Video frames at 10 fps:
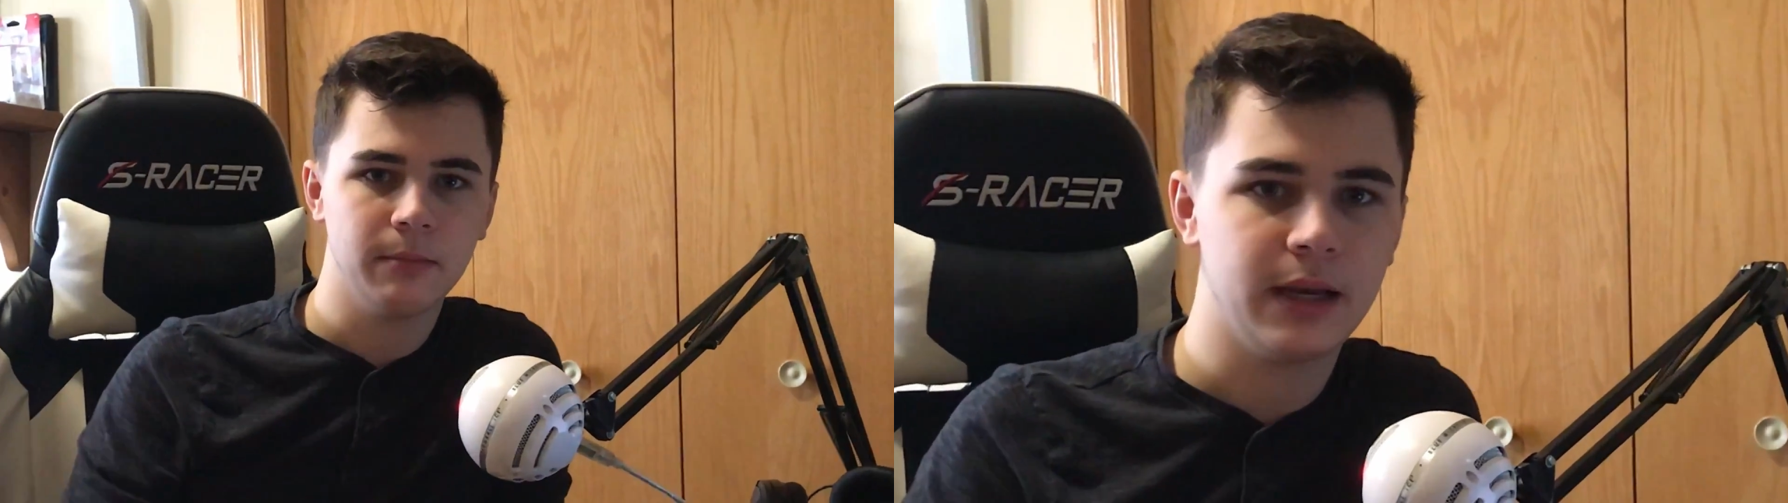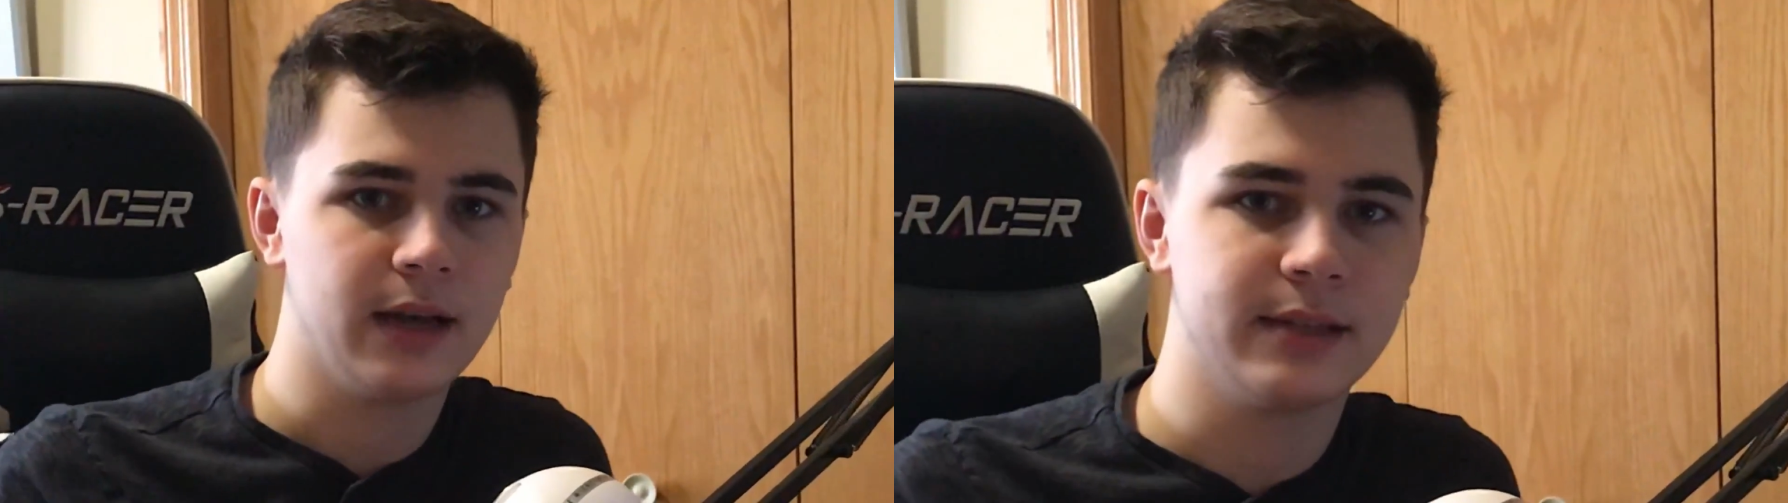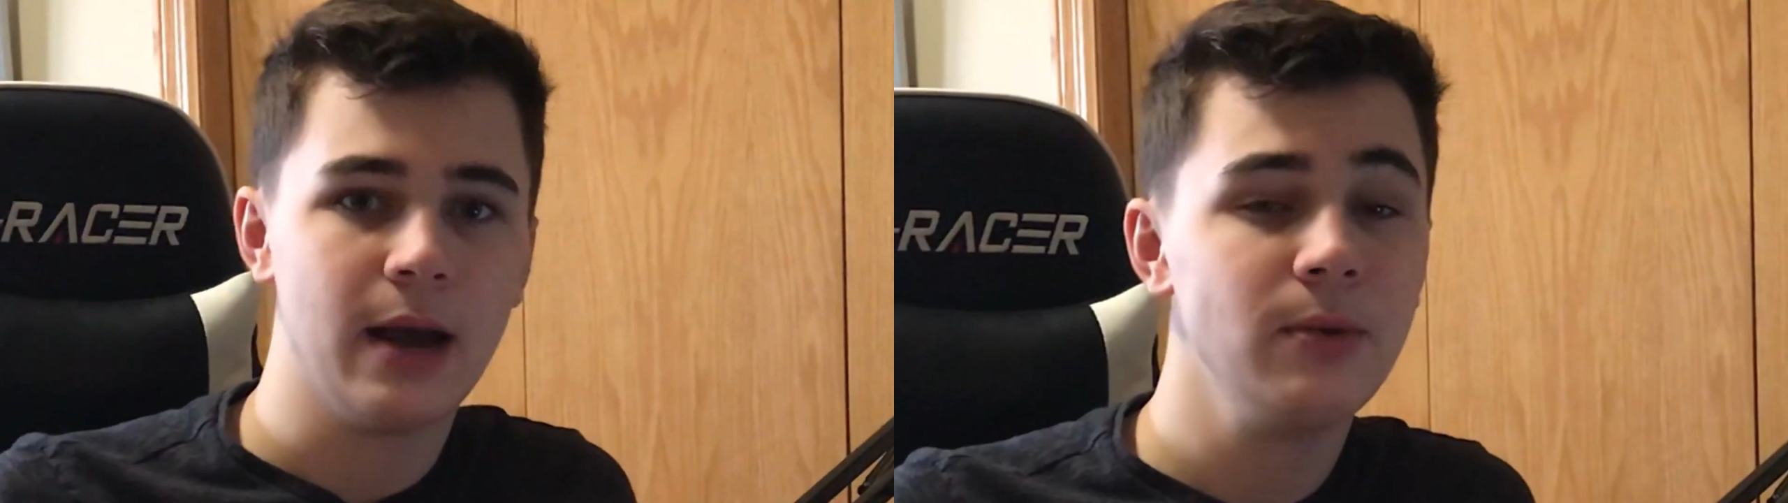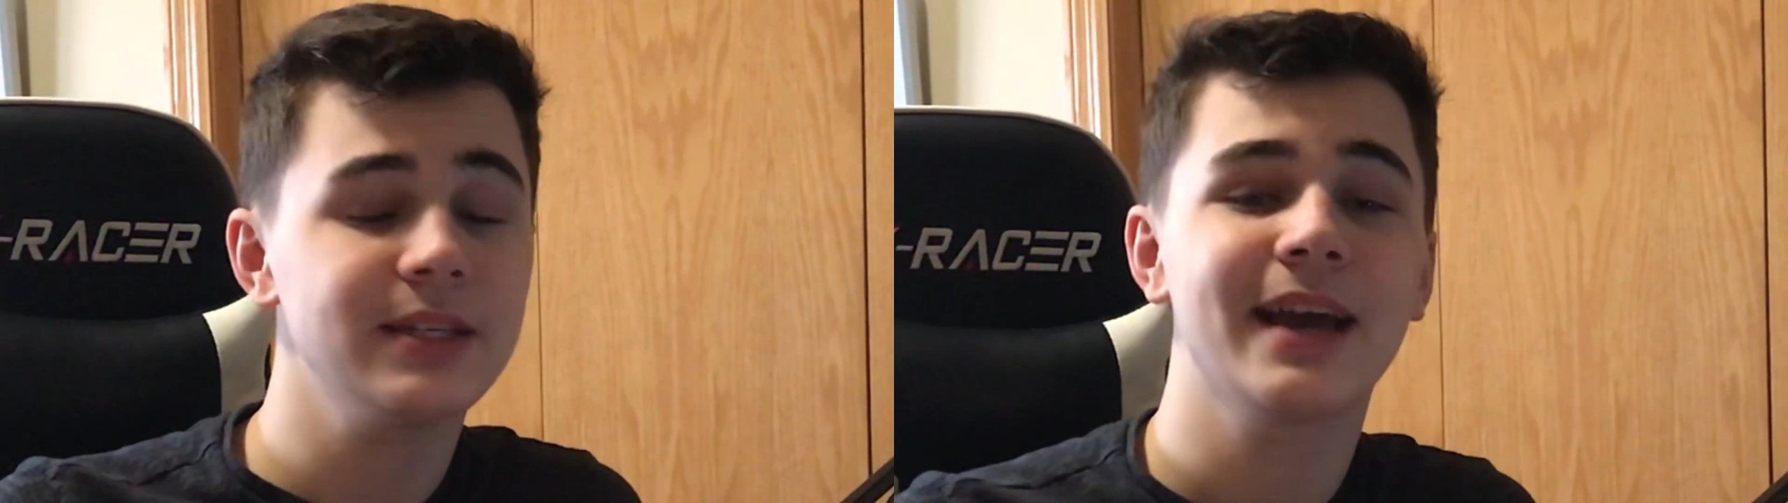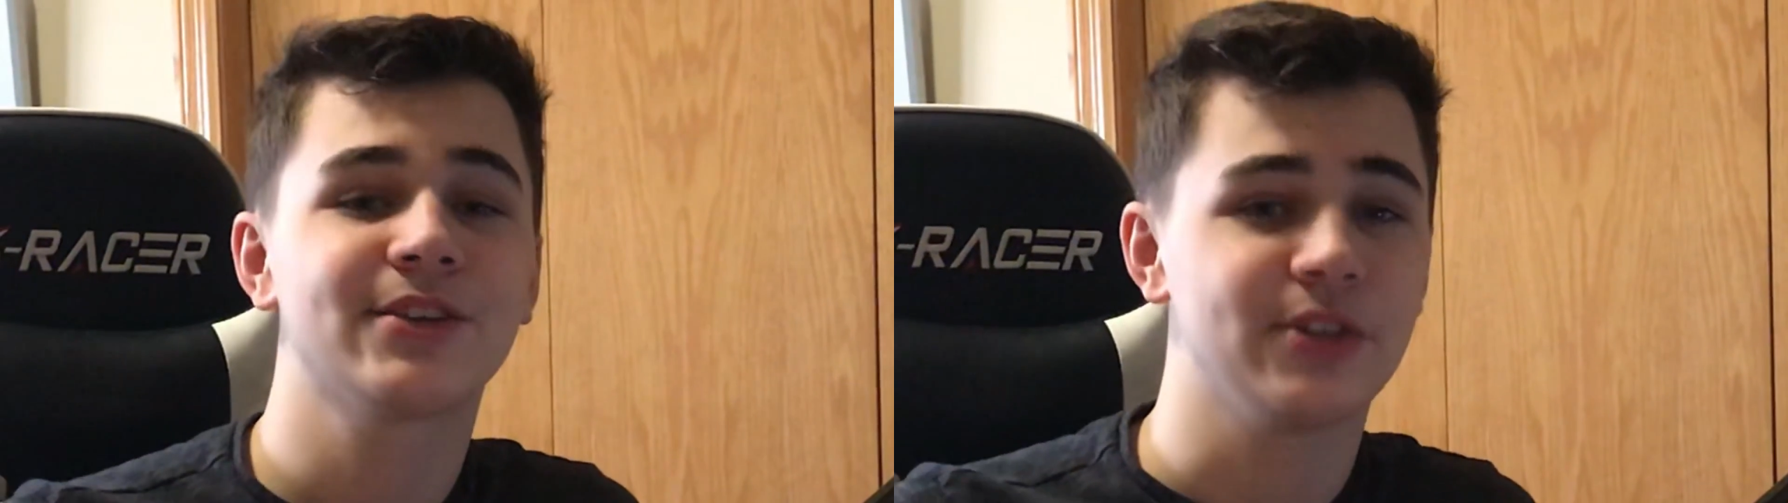because that
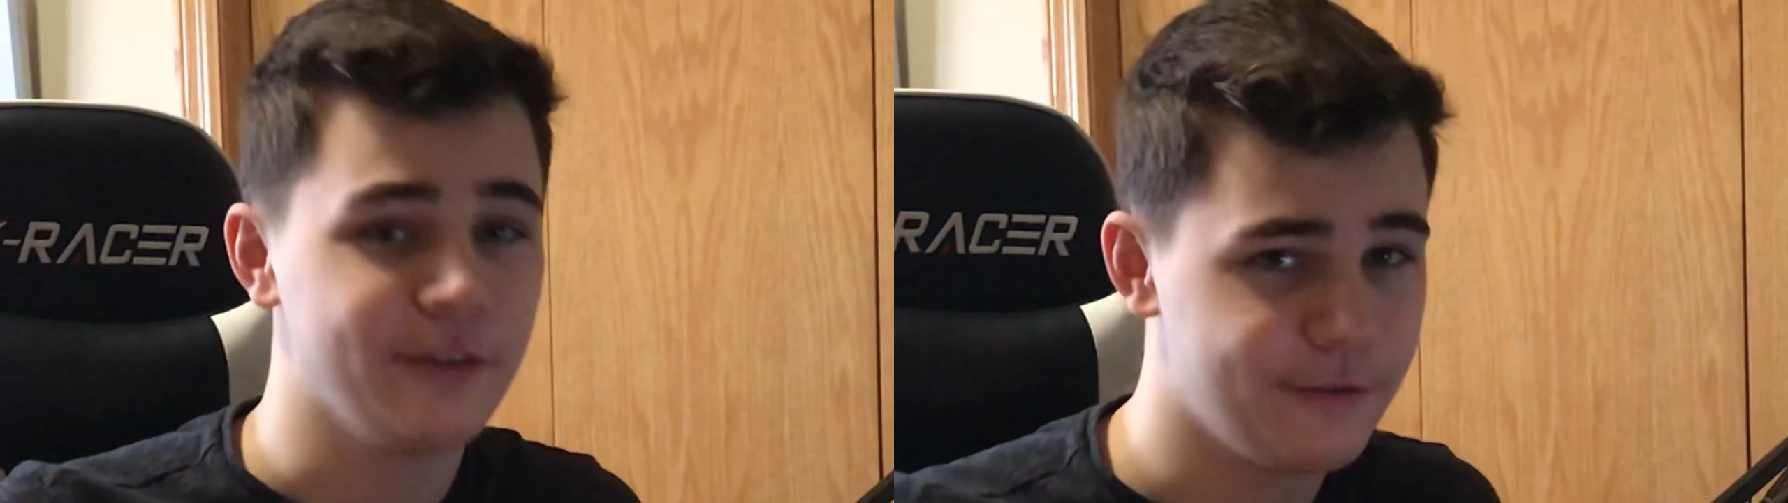was actually